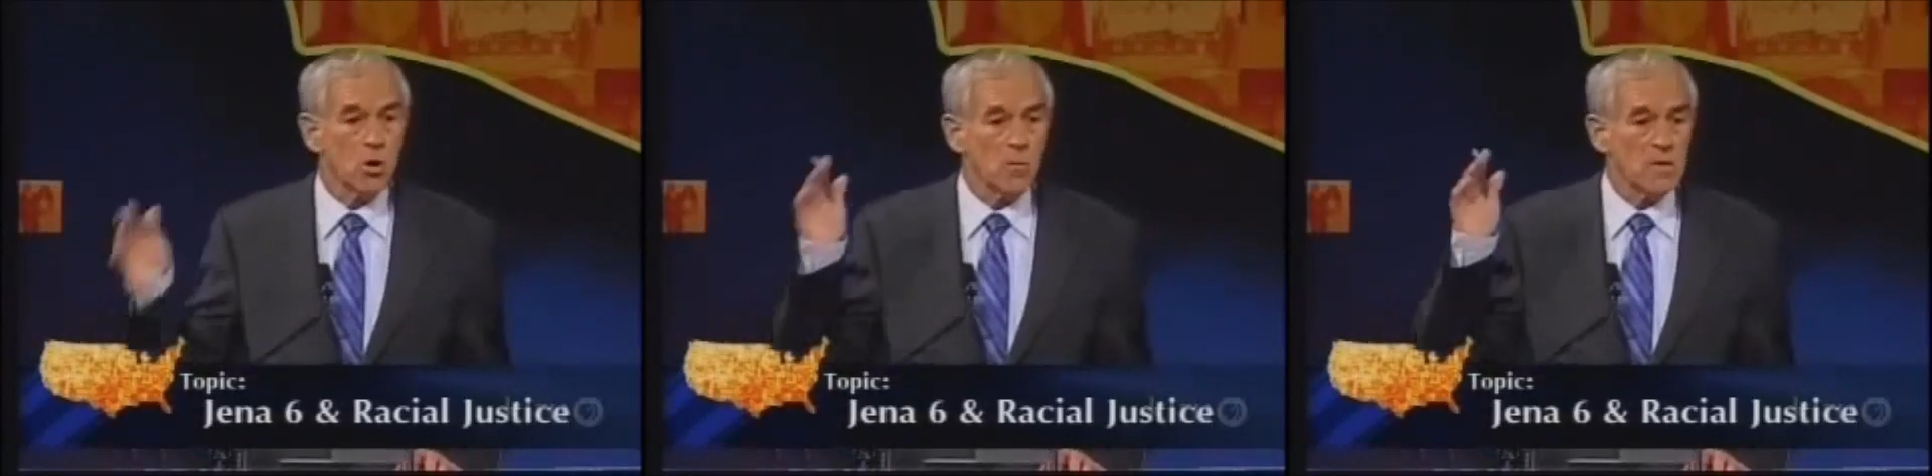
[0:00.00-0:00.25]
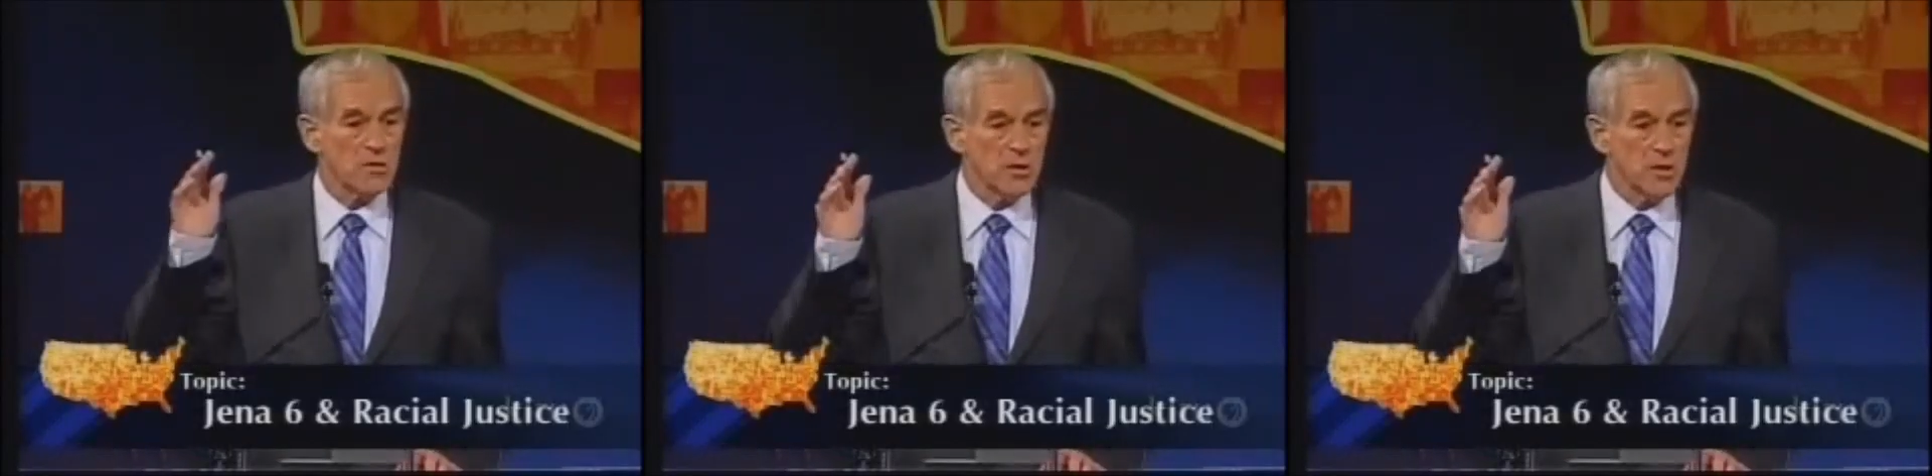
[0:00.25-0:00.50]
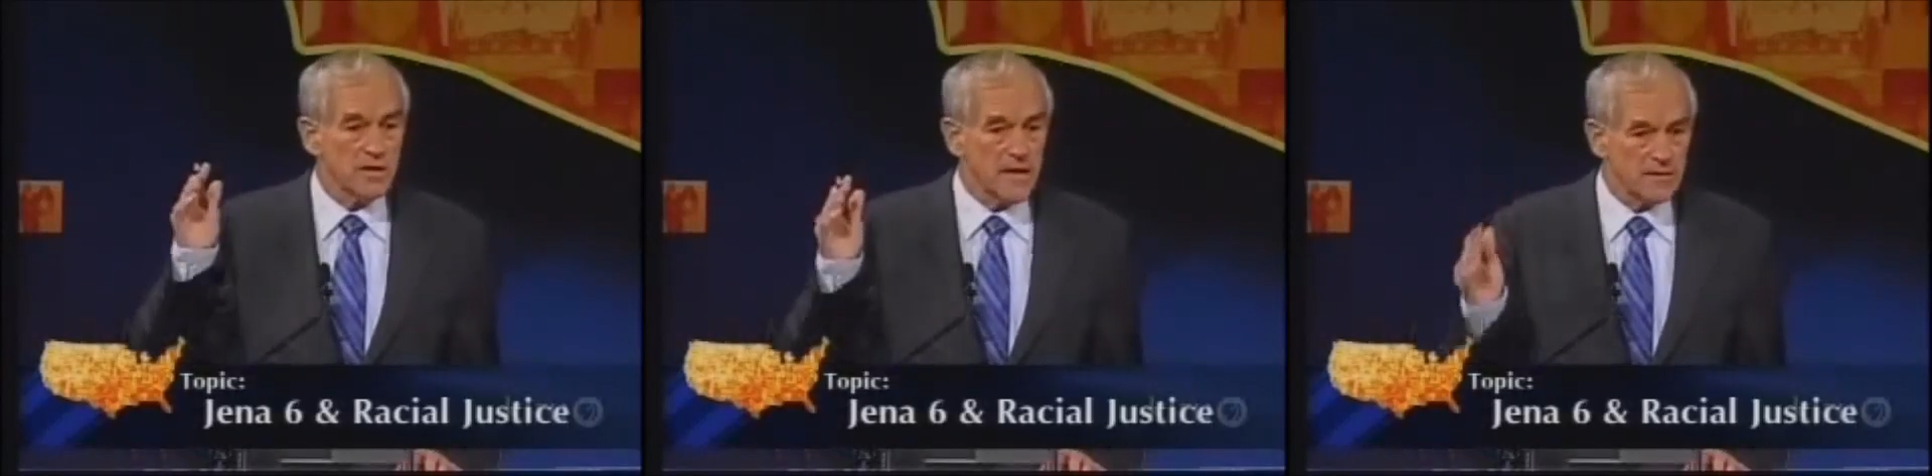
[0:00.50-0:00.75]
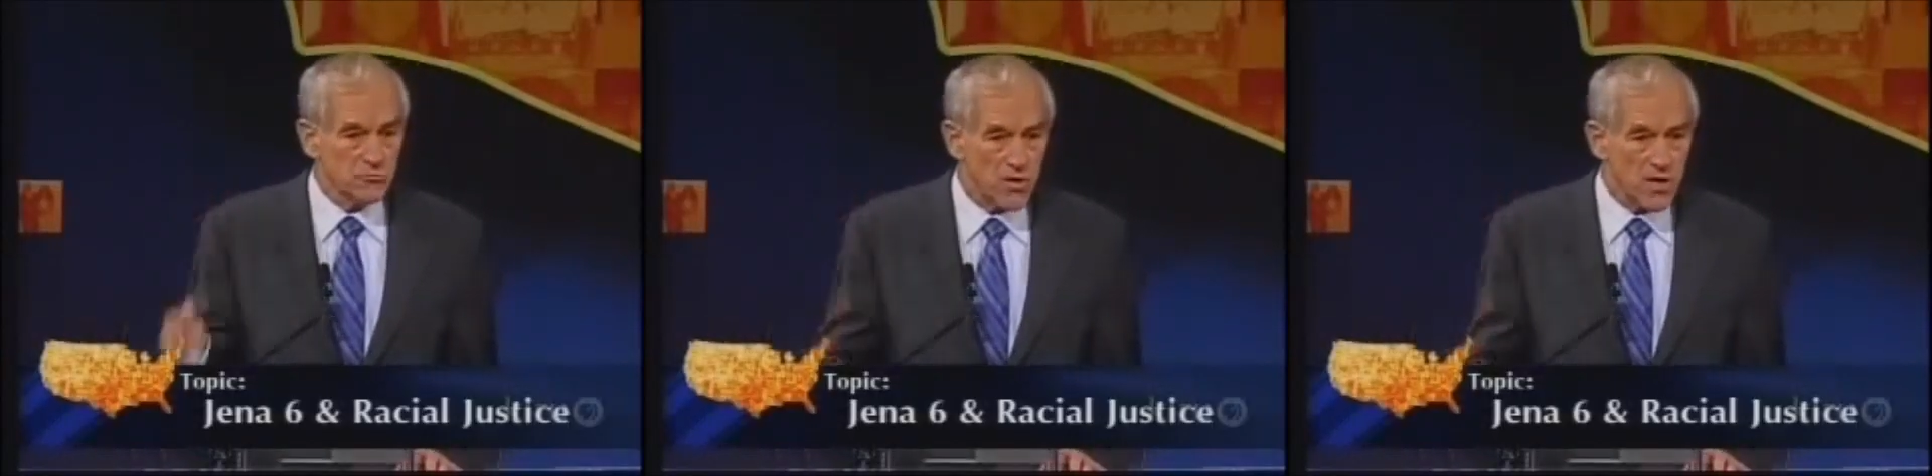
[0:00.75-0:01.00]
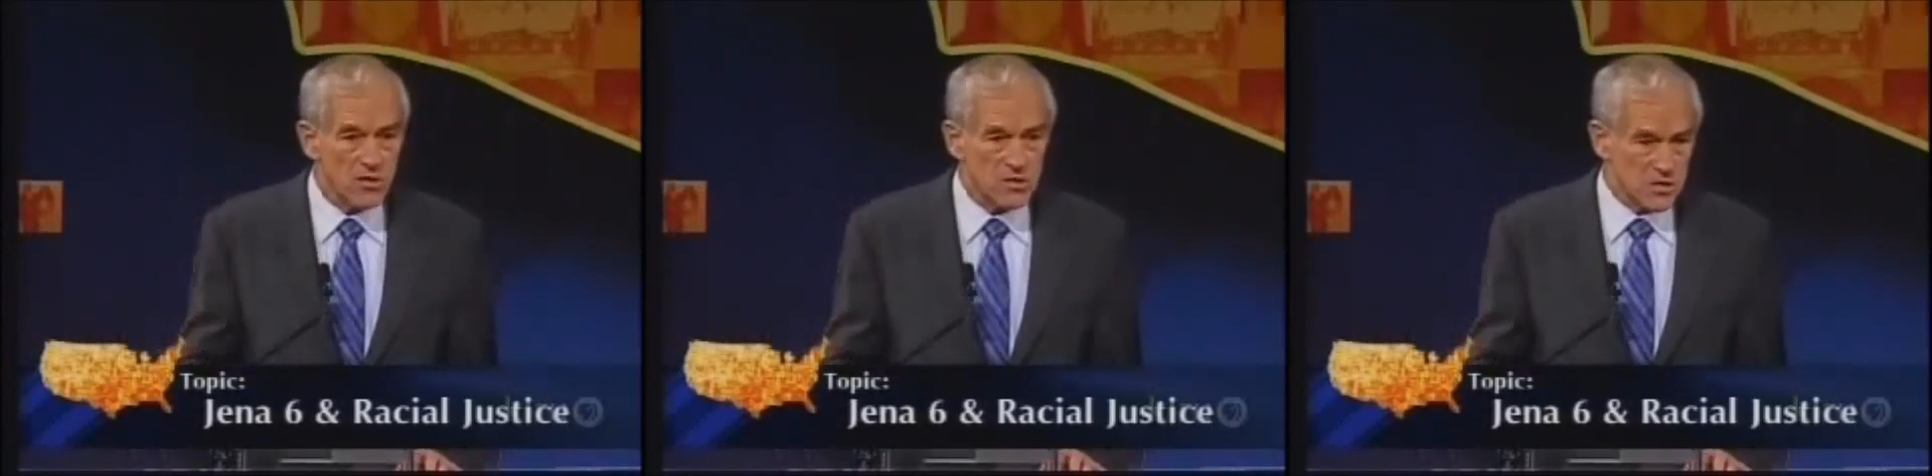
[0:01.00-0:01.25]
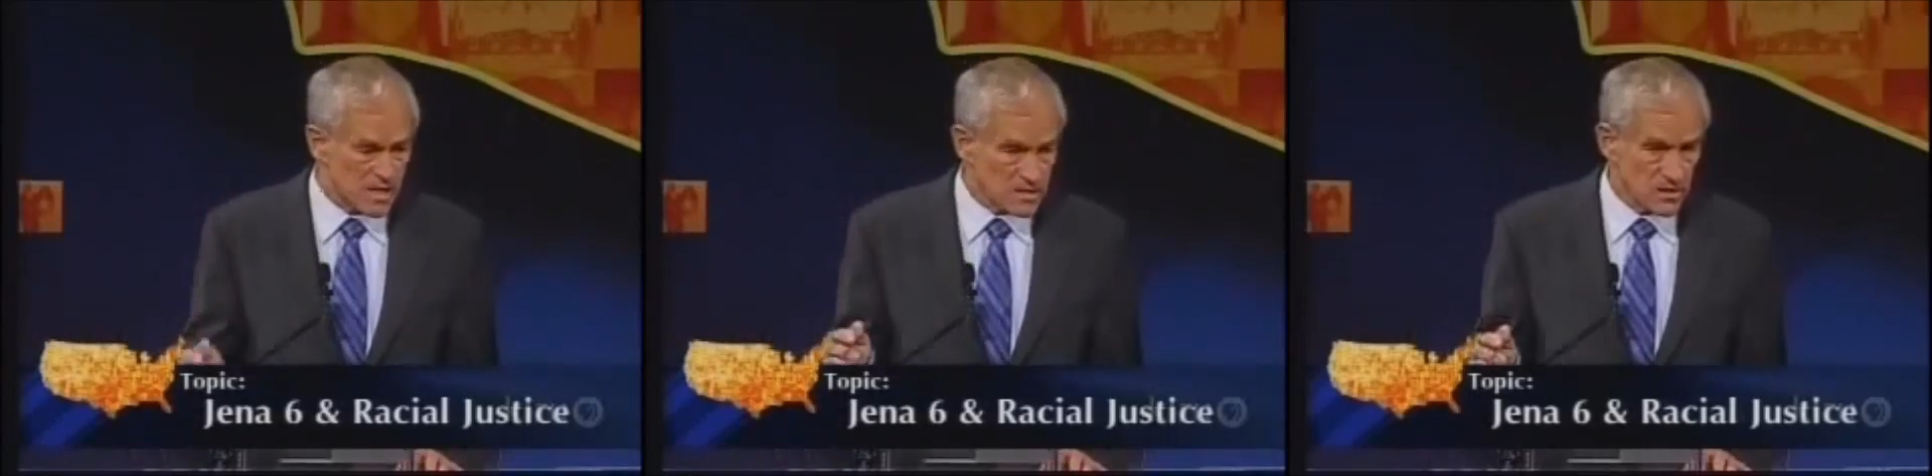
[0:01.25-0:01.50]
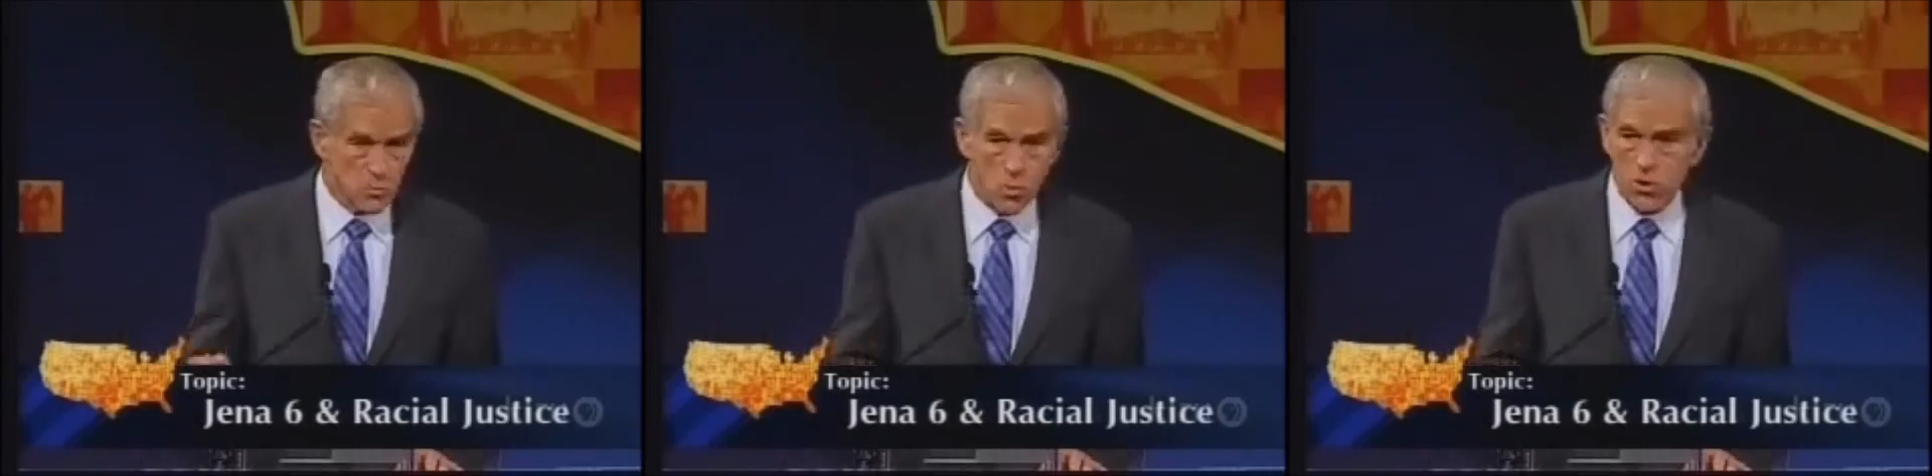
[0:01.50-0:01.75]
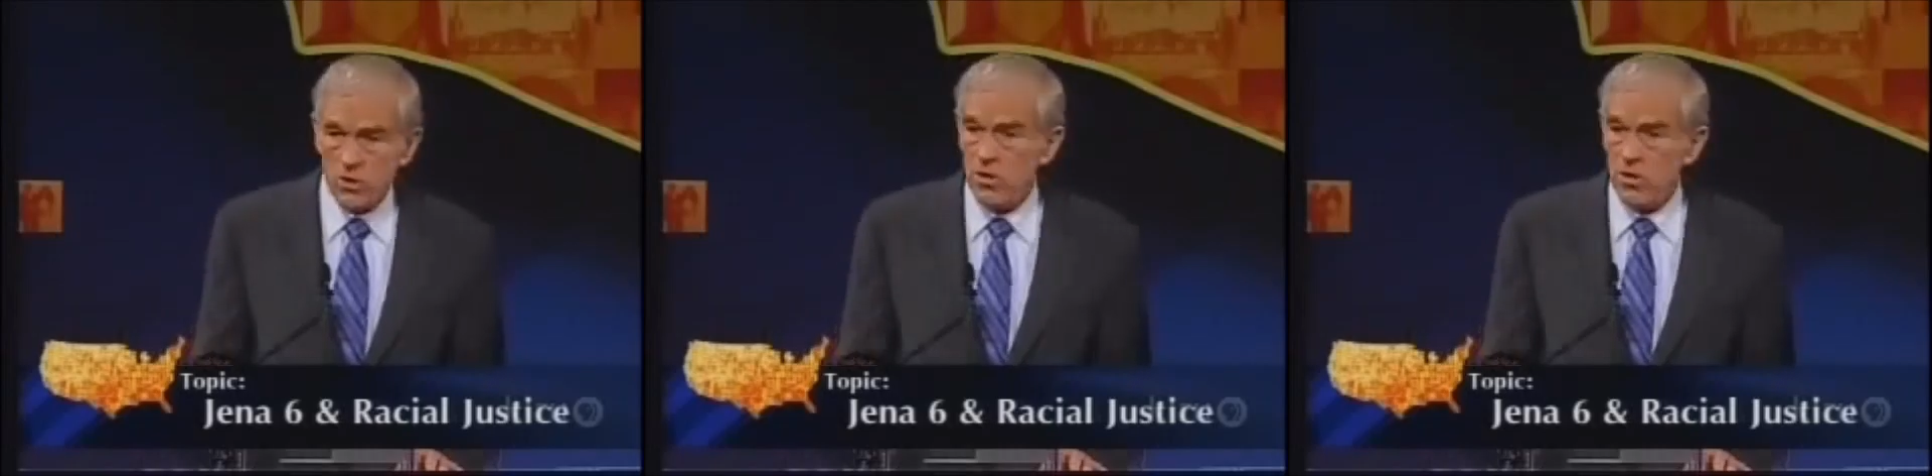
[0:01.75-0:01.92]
Prohibition on drugs doesn't